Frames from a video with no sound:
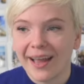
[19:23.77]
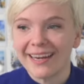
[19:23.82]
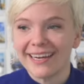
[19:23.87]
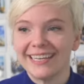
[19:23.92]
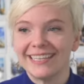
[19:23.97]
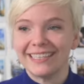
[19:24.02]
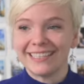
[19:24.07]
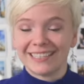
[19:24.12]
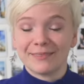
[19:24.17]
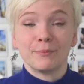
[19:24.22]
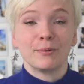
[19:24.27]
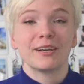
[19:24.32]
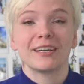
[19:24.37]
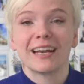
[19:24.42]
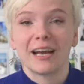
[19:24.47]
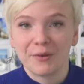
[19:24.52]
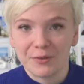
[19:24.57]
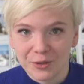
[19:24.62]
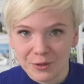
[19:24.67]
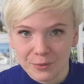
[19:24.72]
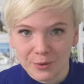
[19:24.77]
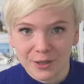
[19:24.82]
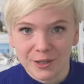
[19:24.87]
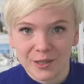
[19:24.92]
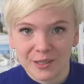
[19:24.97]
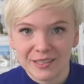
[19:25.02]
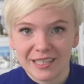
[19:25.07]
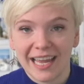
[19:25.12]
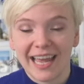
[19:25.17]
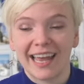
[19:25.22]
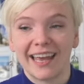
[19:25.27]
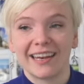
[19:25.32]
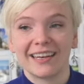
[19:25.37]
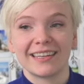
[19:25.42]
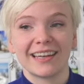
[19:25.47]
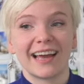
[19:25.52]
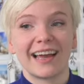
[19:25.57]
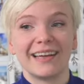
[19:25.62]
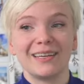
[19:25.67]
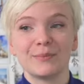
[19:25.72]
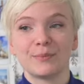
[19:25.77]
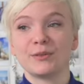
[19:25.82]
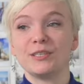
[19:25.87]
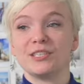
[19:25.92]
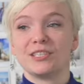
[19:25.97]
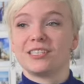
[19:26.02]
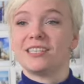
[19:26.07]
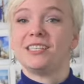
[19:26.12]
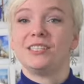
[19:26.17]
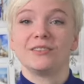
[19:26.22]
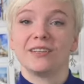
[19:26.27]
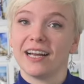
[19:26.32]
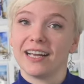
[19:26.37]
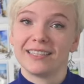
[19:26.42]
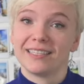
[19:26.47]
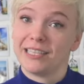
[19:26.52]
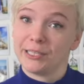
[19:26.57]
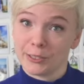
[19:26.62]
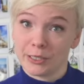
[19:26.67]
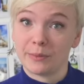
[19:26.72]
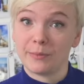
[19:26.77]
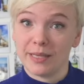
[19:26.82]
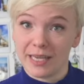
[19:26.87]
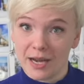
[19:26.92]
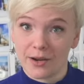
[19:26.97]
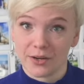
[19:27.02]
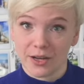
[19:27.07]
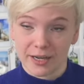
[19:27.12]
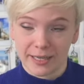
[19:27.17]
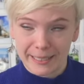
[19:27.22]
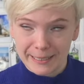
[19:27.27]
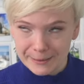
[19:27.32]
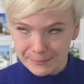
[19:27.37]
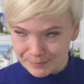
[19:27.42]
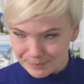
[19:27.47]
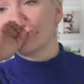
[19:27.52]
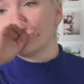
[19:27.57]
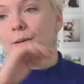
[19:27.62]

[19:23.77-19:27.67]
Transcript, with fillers: I needed to put it out in the world, and I appreciate you guys hearing me out on it.